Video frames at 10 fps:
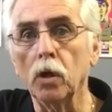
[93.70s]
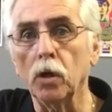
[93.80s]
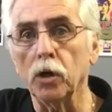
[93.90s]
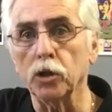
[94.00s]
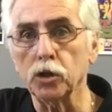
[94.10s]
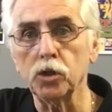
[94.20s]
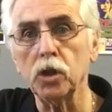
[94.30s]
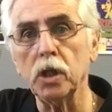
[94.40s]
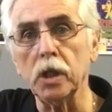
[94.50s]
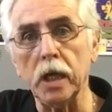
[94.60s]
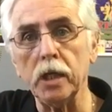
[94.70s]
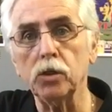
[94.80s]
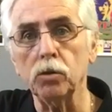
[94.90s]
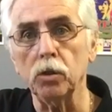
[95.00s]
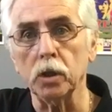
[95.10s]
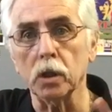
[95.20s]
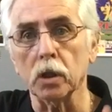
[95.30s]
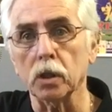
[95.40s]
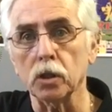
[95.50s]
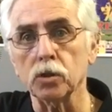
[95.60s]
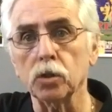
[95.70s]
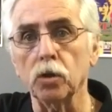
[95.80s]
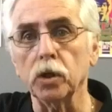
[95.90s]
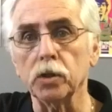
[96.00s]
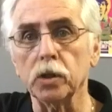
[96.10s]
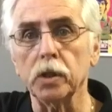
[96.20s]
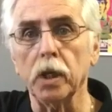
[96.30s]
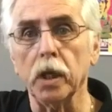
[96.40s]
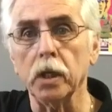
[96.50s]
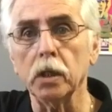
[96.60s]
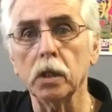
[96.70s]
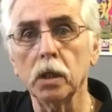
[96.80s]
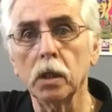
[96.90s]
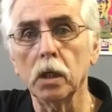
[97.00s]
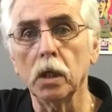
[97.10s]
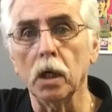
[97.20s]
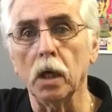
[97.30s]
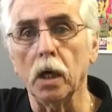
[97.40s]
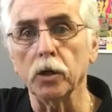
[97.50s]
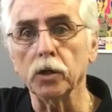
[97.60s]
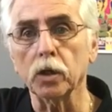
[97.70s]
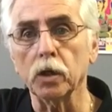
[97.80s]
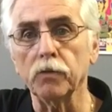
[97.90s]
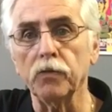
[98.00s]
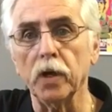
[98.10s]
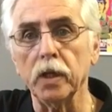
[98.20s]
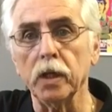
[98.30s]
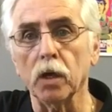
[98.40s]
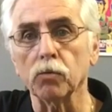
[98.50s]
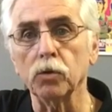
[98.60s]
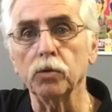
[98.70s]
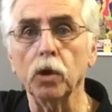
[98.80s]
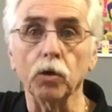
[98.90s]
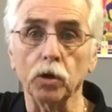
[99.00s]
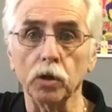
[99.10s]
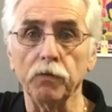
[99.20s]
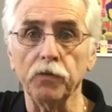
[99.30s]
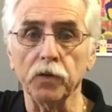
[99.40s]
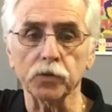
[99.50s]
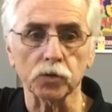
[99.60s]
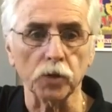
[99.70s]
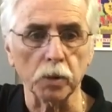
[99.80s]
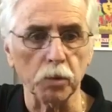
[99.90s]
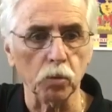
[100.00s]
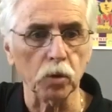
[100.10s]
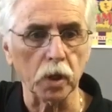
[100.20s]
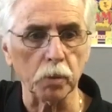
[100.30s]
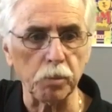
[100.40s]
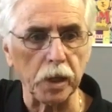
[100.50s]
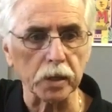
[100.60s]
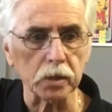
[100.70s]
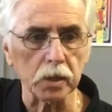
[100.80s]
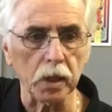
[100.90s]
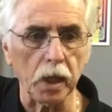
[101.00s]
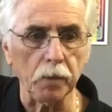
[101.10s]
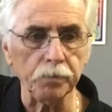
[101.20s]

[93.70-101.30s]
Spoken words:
On the G and A tuning that I'm going to show you today, you're going to find that root note on the 5th string, but we'll get back to that.